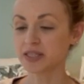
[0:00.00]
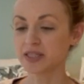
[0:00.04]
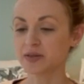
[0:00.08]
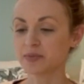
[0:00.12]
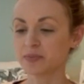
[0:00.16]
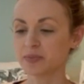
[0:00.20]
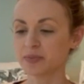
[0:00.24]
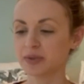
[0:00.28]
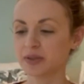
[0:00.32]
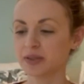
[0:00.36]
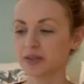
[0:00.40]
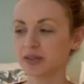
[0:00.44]

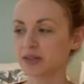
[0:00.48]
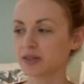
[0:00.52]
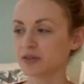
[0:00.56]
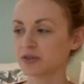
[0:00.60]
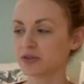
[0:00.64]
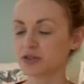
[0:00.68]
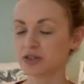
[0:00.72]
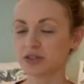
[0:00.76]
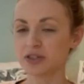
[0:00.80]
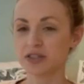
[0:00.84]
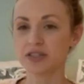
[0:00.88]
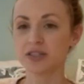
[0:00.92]
simple. You
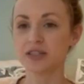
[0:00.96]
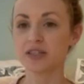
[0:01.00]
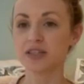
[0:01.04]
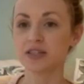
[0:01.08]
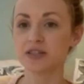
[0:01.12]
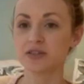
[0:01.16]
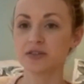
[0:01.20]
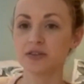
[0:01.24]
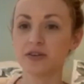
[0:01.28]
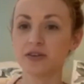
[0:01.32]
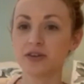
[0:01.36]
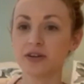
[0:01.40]
just need
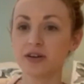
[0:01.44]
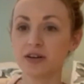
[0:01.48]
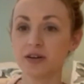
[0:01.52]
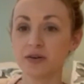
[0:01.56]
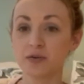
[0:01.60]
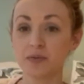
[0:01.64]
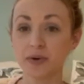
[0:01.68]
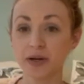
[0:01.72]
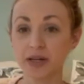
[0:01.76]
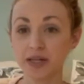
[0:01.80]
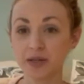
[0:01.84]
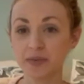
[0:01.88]
your
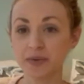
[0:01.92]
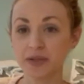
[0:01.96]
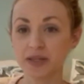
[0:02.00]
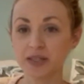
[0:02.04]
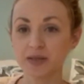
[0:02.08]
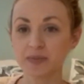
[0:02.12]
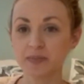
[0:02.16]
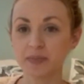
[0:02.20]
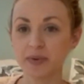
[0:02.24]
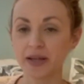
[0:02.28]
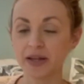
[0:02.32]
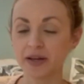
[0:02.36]

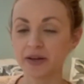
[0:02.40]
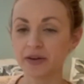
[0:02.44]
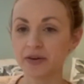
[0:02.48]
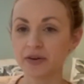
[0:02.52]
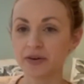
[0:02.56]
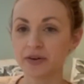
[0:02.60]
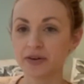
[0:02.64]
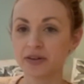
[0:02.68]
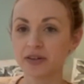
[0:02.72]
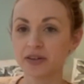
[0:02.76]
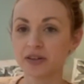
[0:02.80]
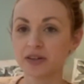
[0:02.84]
Vitamix
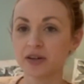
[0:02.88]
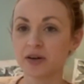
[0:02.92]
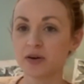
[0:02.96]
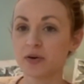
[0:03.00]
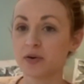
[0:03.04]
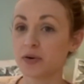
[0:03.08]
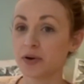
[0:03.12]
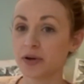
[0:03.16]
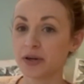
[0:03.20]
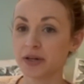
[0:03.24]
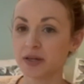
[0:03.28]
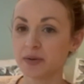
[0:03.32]
blender
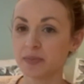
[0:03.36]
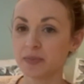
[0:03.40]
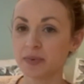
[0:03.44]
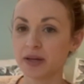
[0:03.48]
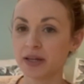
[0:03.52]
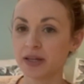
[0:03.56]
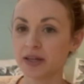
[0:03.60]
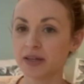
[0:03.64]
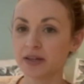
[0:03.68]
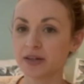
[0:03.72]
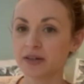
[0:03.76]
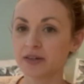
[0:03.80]
or any
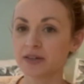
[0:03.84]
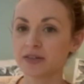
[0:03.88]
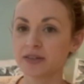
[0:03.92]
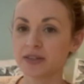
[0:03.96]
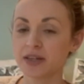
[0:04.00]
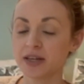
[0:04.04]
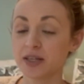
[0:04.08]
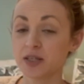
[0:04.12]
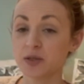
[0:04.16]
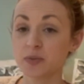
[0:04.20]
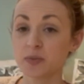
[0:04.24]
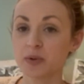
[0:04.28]
blender,
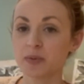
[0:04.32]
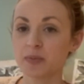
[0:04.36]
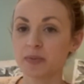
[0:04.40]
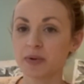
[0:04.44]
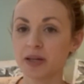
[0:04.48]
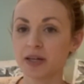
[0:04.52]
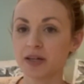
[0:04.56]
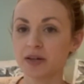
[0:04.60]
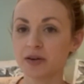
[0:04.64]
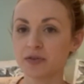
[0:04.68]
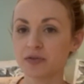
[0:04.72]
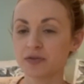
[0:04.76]
high-speed
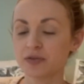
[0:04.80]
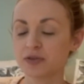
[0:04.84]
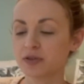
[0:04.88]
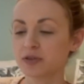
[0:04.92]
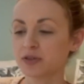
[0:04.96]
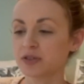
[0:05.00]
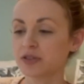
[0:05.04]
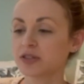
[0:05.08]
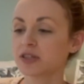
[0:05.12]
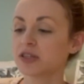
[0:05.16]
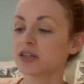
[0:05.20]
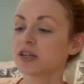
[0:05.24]
blender of
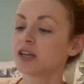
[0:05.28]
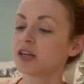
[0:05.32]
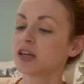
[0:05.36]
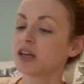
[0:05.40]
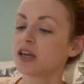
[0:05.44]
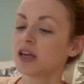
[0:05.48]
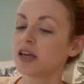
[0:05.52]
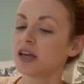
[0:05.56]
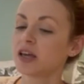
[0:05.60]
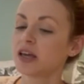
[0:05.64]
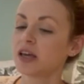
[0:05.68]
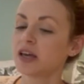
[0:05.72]
course.
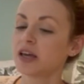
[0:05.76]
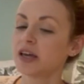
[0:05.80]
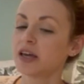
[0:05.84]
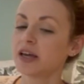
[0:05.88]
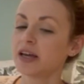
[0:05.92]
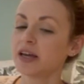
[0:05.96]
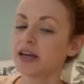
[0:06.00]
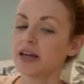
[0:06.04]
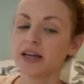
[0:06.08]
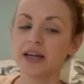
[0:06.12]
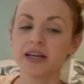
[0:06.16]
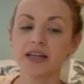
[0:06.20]

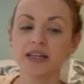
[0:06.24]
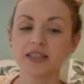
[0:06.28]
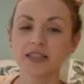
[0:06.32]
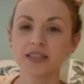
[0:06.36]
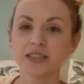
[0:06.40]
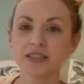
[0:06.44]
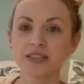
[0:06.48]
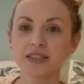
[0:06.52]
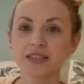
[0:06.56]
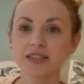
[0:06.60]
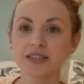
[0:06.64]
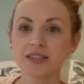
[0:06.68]

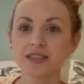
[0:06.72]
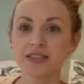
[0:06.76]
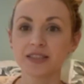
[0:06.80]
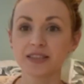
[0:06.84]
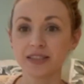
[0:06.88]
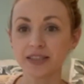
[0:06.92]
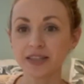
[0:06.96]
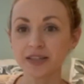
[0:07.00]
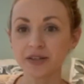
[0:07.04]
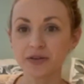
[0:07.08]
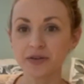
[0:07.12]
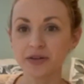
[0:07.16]
And
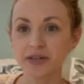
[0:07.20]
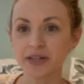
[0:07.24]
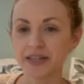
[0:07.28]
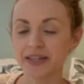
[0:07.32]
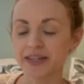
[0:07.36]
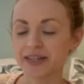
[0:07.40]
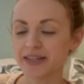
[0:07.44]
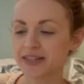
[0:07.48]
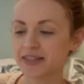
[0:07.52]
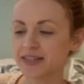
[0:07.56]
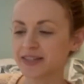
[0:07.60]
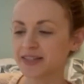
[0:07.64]
the
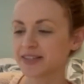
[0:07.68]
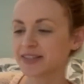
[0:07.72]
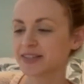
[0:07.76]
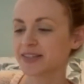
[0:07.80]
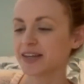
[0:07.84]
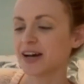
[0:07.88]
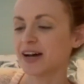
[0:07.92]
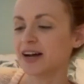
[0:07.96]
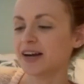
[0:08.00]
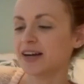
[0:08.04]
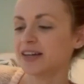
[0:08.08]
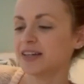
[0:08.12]
ingredients
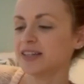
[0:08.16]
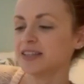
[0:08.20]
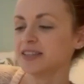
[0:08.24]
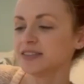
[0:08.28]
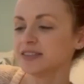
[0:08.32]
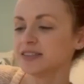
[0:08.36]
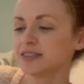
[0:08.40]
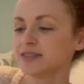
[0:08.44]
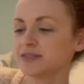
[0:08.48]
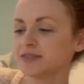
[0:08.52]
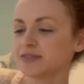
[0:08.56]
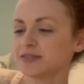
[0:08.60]
are,
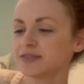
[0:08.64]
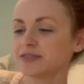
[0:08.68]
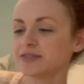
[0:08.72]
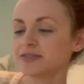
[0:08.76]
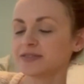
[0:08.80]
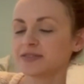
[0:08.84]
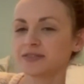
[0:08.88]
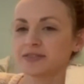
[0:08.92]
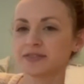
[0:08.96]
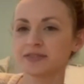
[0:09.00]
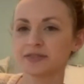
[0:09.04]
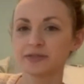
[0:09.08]

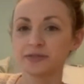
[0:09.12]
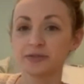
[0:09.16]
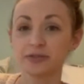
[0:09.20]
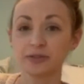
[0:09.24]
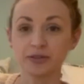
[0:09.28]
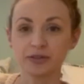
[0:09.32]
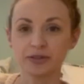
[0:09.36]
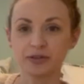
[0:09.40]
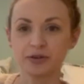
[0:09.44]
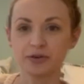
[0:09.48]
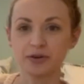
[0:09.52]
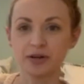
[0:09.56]
for
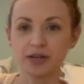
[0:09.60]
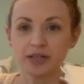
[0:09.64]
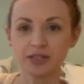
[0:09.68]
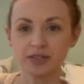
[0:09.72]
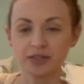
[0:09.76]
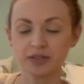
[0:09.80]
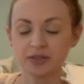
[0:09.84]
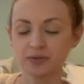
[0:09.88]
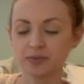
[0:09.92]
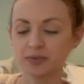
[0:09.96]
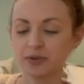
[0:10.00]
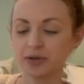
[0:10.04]
the
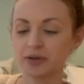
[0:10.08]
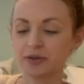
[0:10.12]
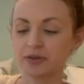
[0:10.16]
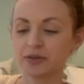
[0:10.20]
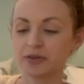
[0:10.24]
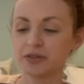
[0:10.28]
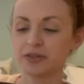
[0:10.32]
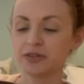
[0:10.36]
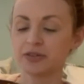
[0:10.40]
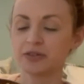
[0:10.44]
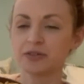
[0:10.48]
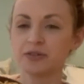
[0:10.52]
crust we are
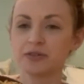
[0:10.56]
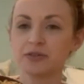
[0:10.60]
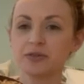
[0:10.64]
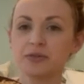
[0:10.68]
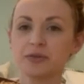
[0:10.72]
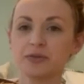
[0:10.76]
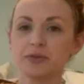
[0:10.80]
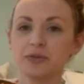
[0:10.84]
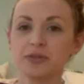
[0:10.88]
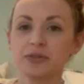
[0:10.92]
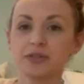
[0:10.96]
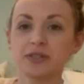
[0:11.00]
going to
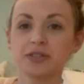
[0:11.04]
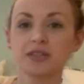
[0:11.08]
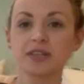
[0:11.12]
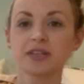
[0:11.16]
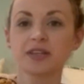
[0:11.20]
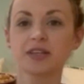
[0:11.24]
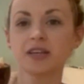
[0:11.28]
use